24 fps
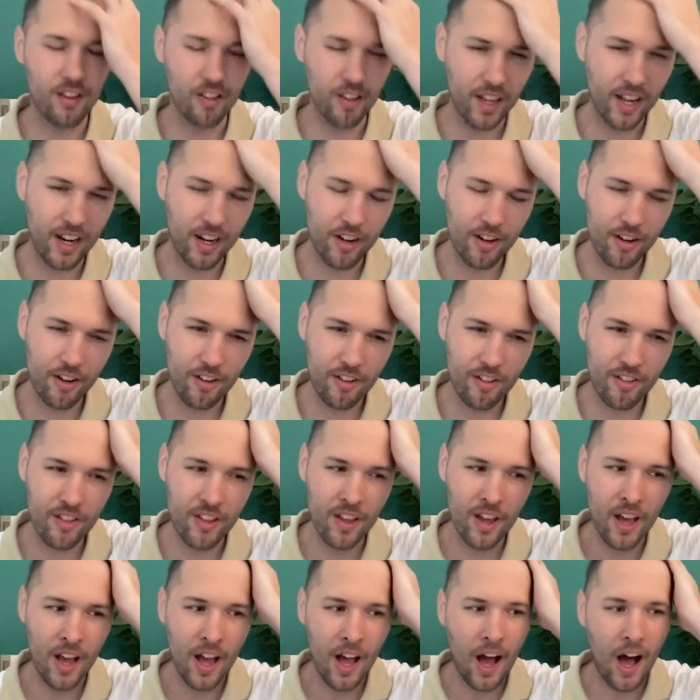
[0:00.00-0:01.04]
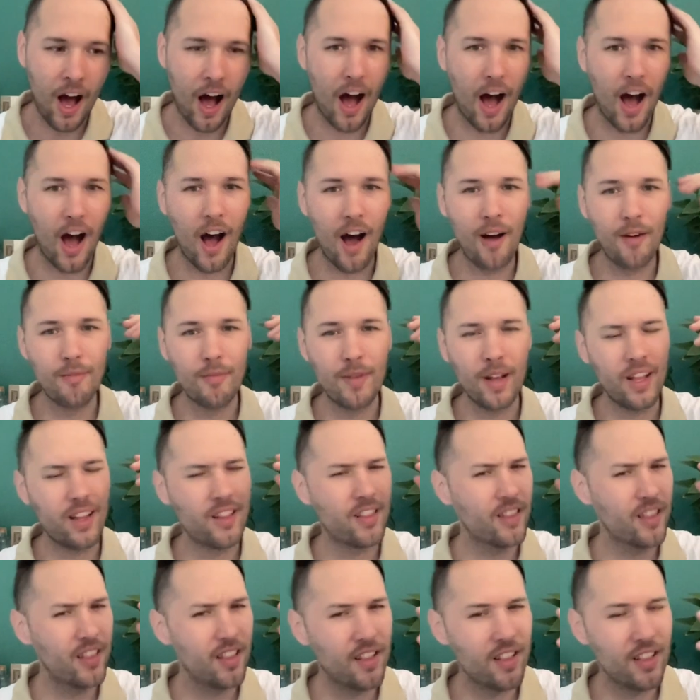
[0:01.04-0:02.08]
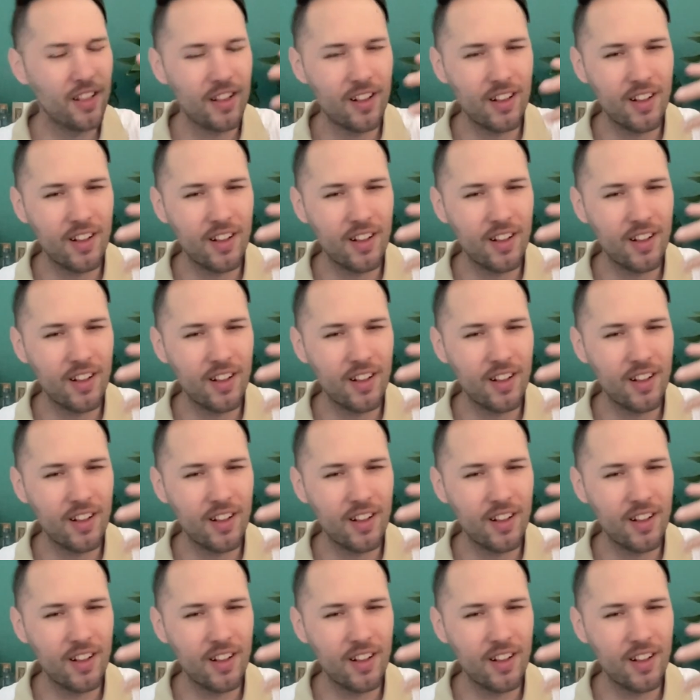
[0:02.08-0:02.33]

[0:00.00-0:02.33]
leaders. And